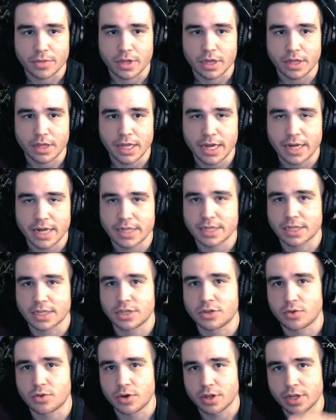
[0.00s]
Linux is
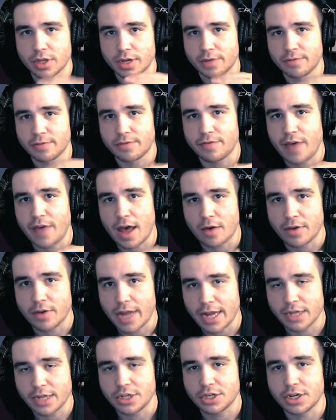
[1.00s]
sort of the
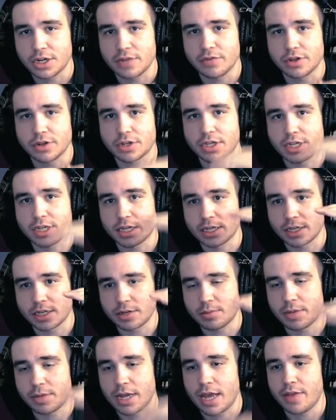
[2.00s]
foundation of your
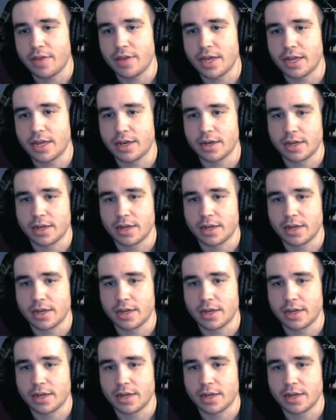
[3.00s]
system, and then